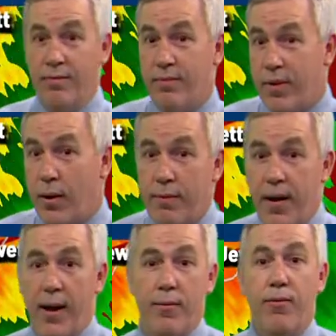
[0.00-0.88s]

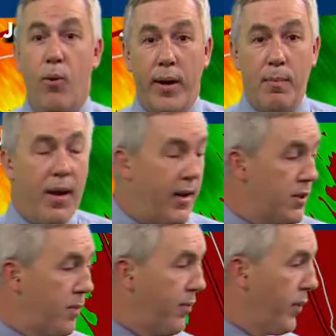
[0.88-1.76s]
35 to 40
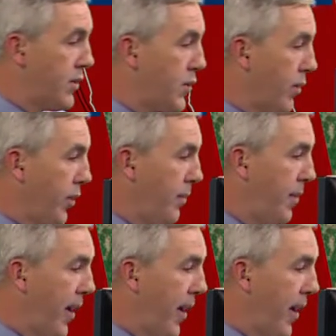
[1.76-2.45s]
minutes before the storm could